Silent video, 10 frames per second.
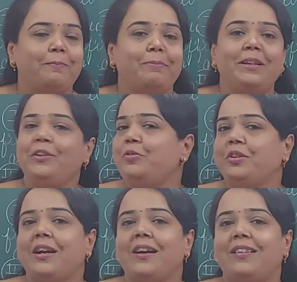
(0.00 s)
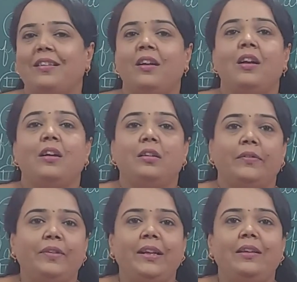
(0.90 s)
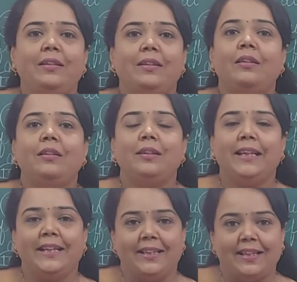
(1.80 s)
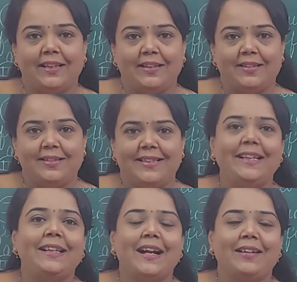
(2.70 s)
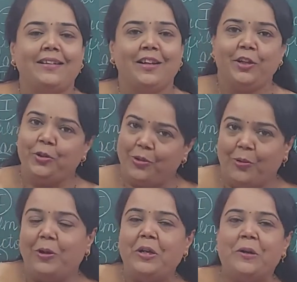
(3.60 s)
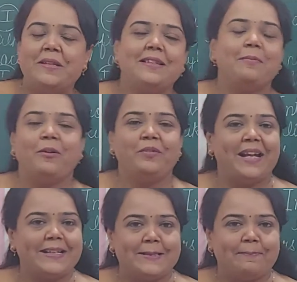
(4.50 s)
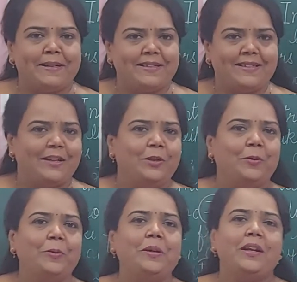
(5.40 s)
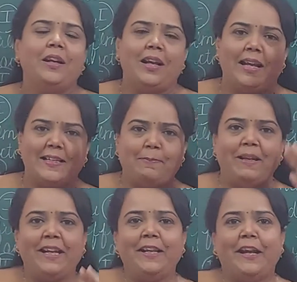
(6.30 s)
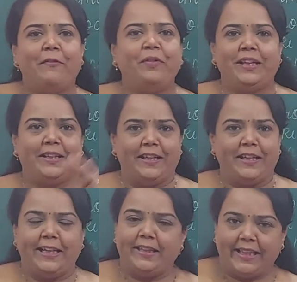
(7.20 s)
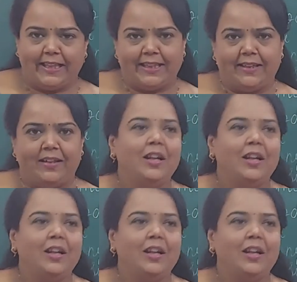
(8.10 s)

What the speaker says: But you can't reveal the details. See that you hold on some of the aspects and don't explain everything in detail.